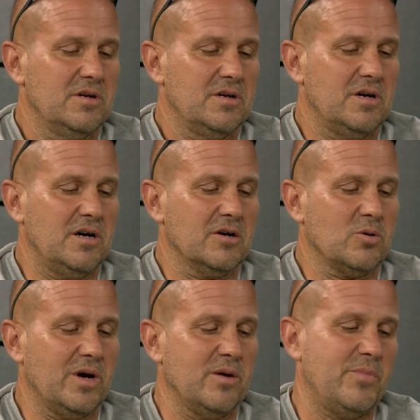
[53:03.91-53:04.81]
uh,
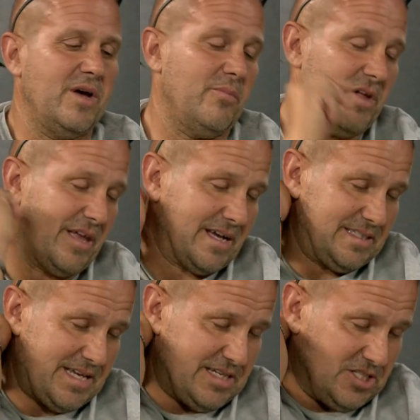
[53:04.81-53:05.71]
quite a bit. But like I
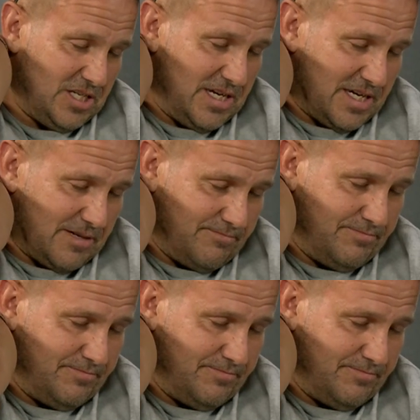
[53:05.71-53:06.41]
said, she, um,